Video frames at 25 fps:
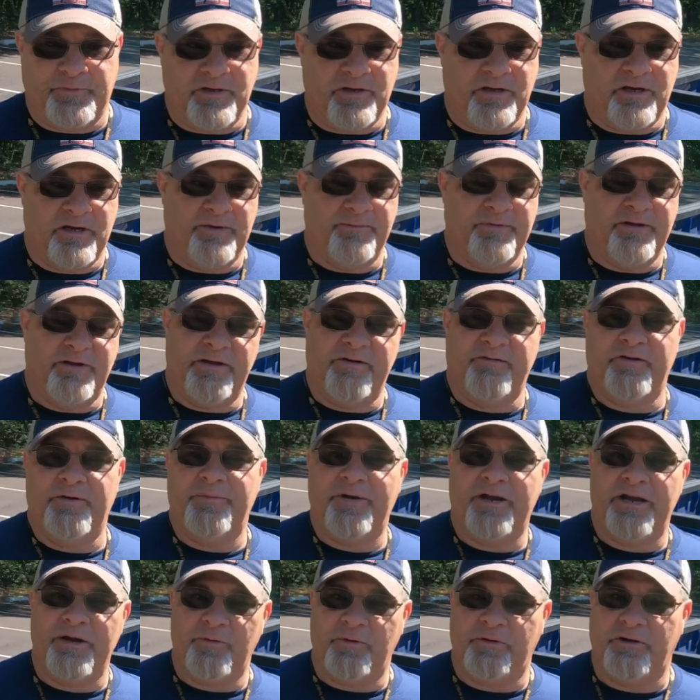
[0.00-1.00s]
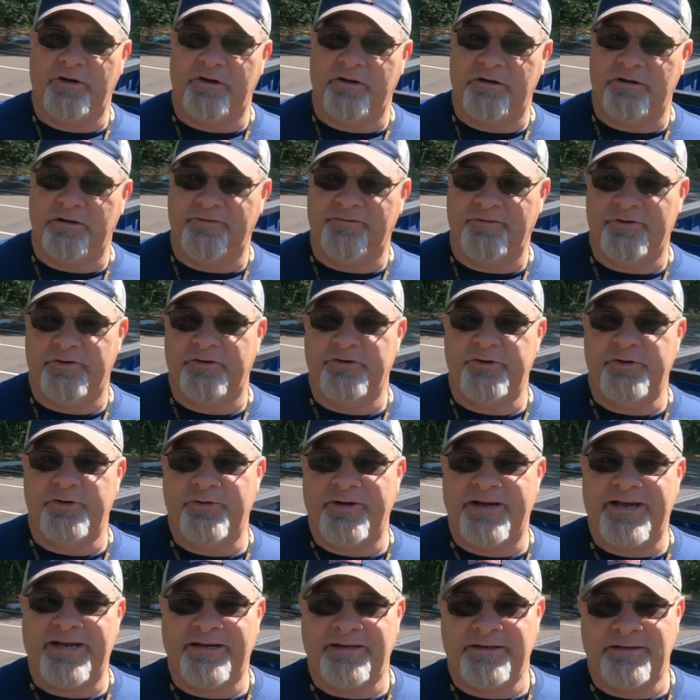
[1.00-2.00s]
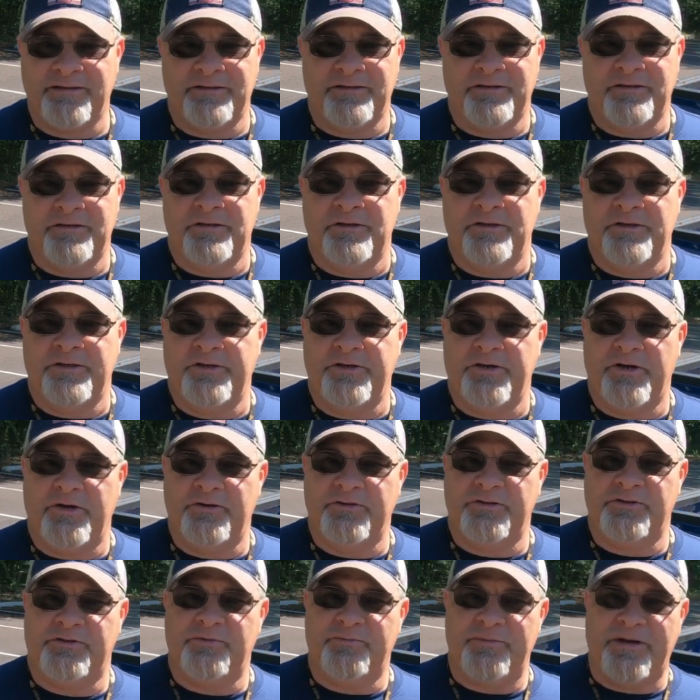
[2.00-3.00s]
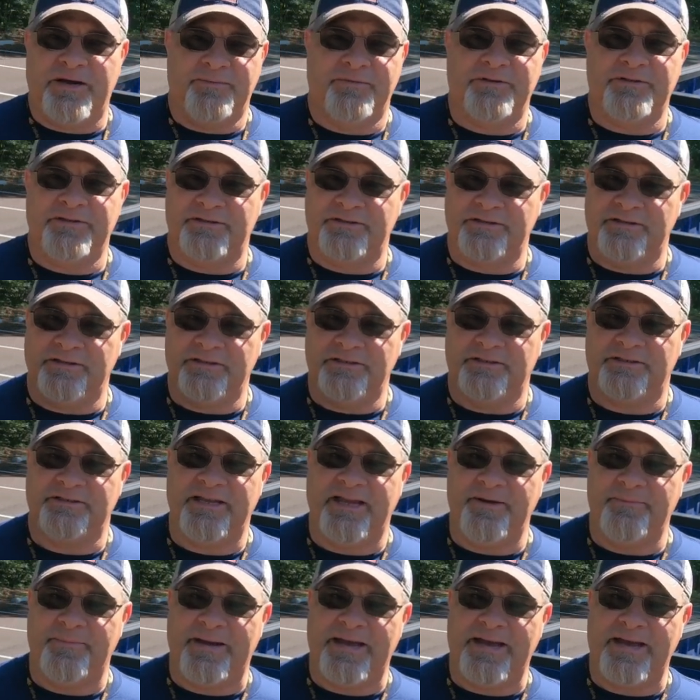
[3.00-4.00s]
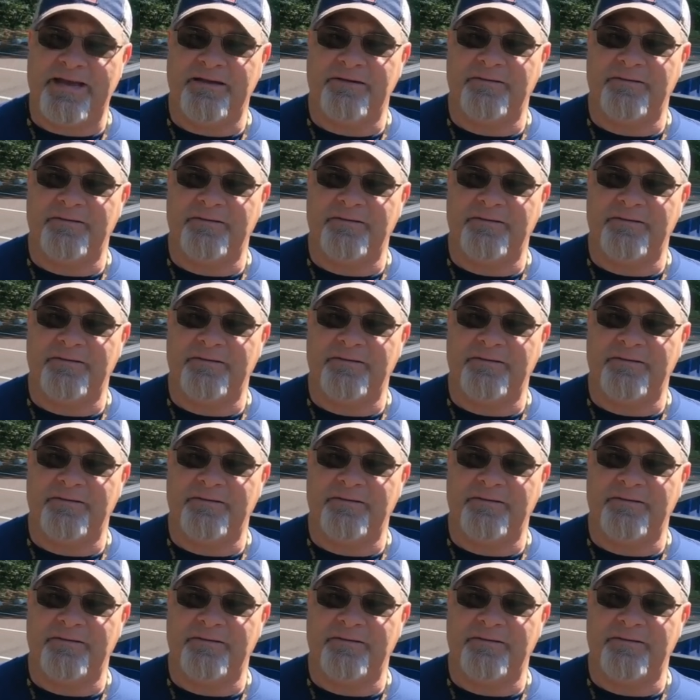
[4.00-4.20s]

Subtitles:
Everybody will learn. If you're new at it, you know, just remember, stay back,